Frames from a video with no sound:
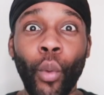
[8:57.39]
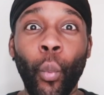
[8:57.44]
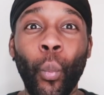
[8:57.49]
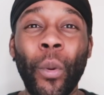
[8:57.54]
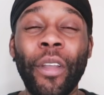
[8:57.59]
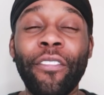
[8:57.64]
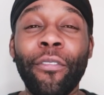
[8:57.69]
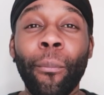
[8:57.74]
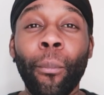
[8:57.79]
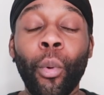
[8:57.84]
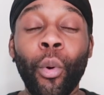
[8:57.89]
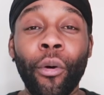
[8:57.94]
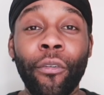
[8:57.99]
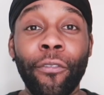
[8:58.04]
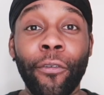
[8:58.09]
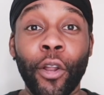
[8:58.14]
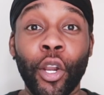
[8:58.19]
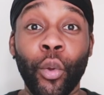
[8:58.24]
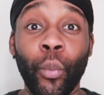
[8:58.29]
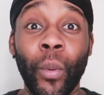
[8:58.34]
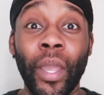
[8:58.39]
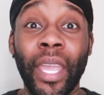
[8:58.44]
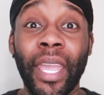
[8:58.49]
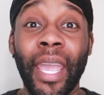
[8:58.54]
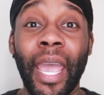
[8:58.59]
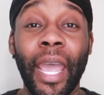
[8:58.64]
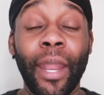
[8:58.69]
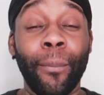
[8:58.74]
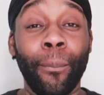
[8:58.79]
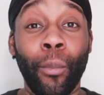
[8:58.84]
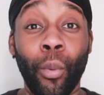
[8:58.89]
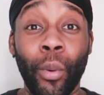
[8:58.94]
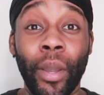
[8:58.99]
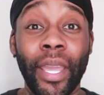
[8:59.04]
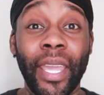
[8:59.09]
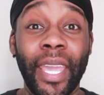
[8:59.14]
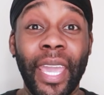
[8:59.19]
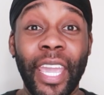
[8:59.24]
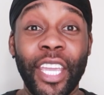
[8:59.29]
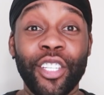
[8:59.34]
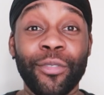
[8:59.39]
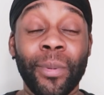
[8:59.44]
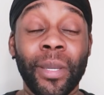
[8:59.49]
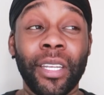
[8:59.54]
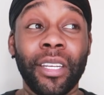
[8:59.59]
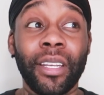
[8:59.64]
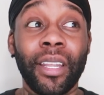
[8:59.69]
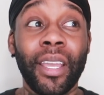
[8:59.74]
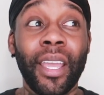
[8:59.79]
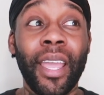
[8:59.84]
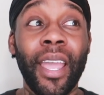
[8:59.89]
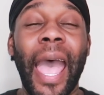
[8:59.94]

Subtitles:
with more following and more engagement.